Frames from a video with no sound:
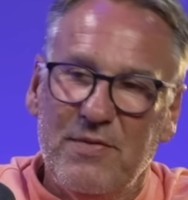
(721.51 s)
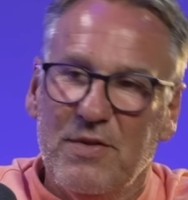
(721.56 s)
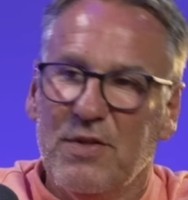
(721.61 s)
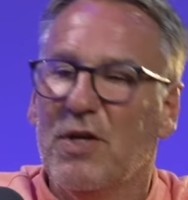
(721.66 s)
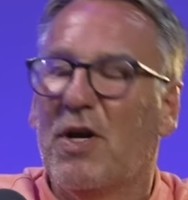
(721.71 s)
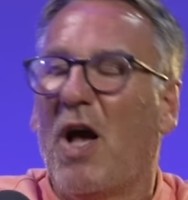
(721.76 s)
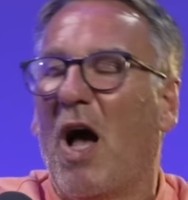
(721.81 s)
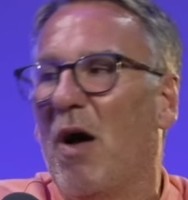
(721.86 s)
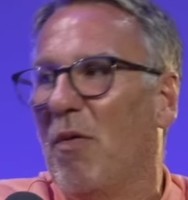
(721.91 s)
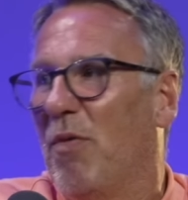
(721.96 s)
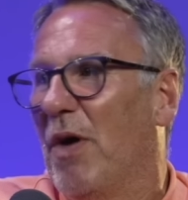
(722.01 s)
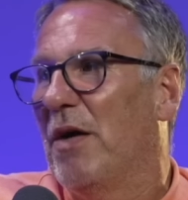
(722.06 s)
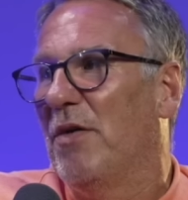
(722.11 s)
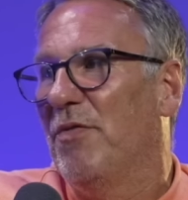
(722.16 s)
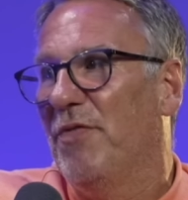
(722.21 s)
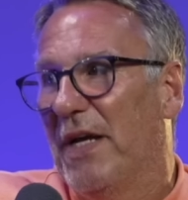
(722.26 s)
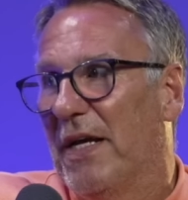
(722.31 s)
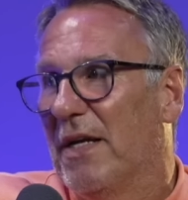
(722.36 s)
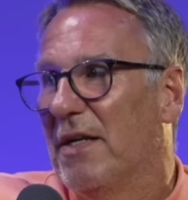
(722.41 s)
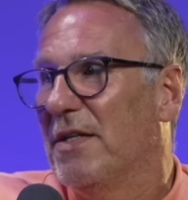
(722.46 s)
You go away
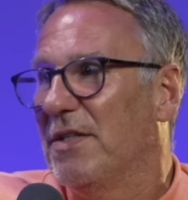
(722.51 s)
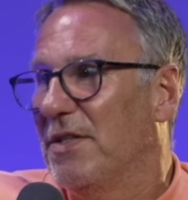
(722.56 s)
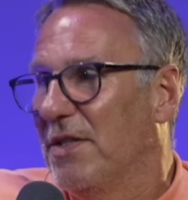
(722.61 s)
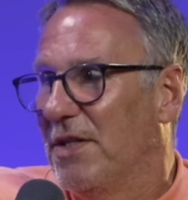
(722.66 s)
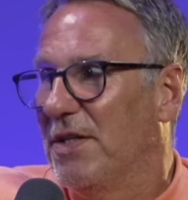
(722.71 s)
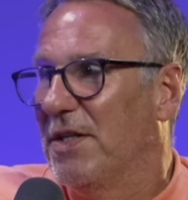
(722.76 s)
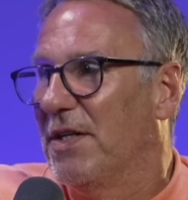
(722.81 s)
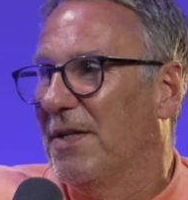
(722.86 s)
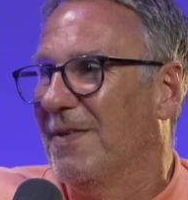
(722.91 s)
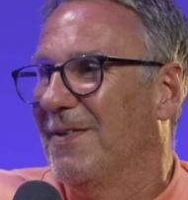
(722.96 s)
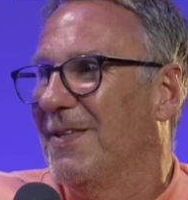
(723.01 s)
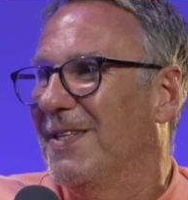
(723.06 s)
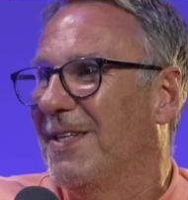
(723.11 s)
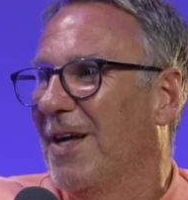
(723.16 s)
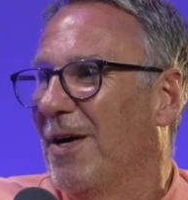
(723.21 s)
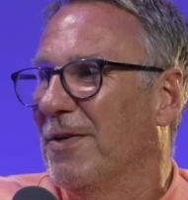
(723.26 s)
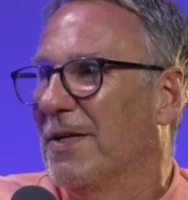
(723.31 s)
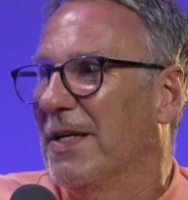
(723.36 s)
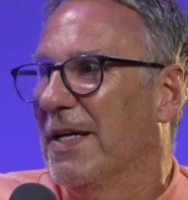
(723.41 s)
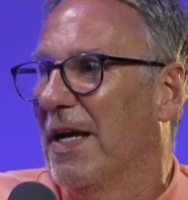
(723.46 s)
with England, you
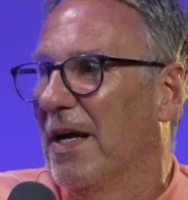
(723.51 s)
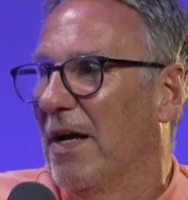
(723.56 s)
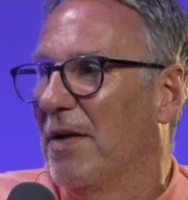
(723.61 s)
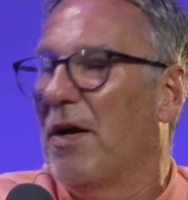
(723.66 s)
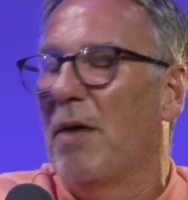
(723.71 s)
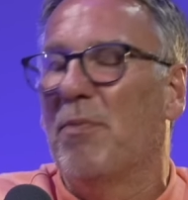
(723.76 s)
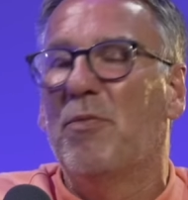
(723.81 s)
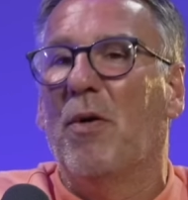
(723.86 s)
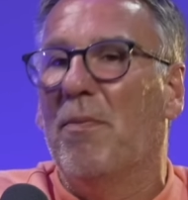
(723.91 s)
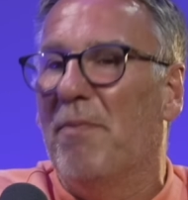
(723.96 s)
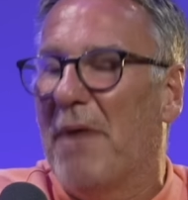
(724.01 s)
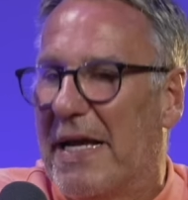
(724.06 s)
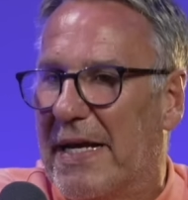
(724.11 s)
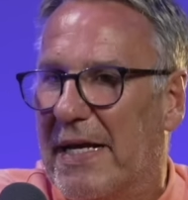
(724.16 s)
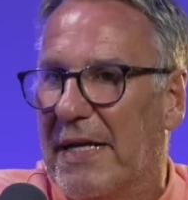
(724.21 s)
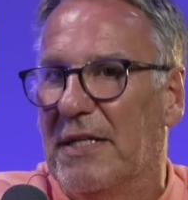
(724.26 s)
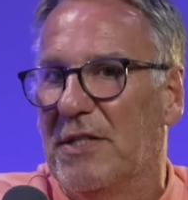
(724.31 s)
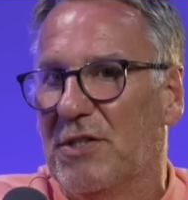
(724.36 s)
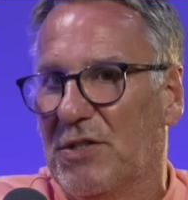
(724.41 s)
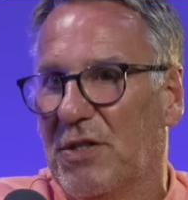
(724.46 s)
don't get... And I'm not
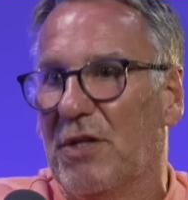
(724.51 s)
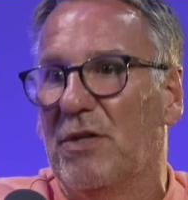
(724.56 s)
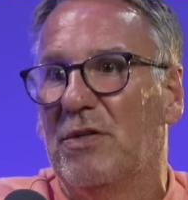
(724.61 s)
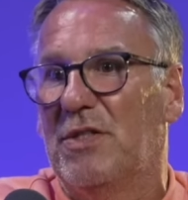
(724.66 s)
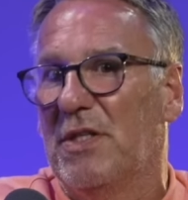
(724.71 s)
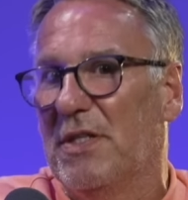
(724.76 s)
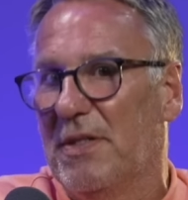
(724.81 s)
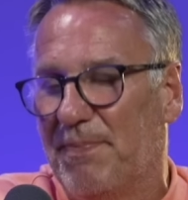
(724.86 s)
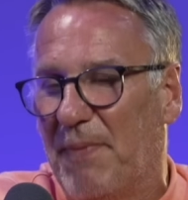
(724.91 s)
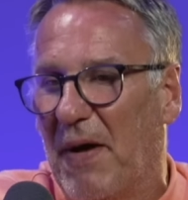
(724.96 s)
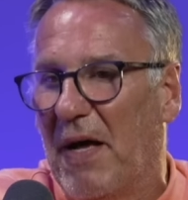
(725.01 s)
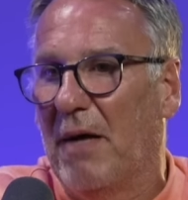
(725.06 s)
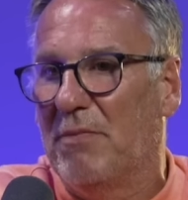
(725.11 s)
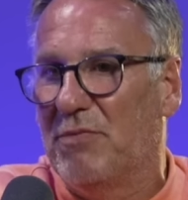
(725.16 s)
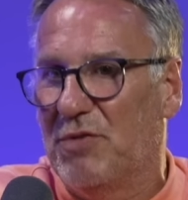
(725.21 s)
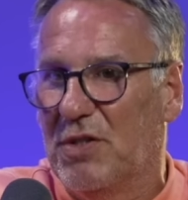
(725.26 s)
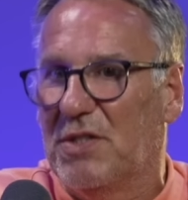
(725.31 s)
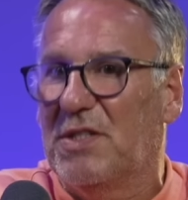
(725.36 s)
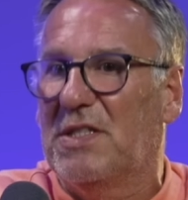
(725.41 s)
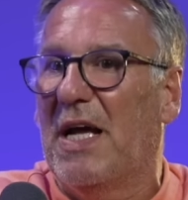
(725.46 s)
making excuses, but
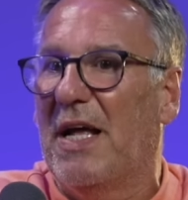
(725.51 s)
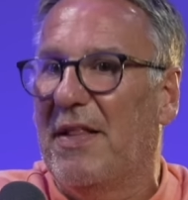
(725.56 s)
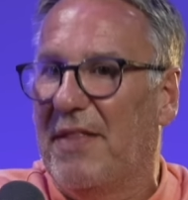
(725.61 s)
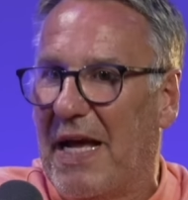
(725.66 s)
I'm just saying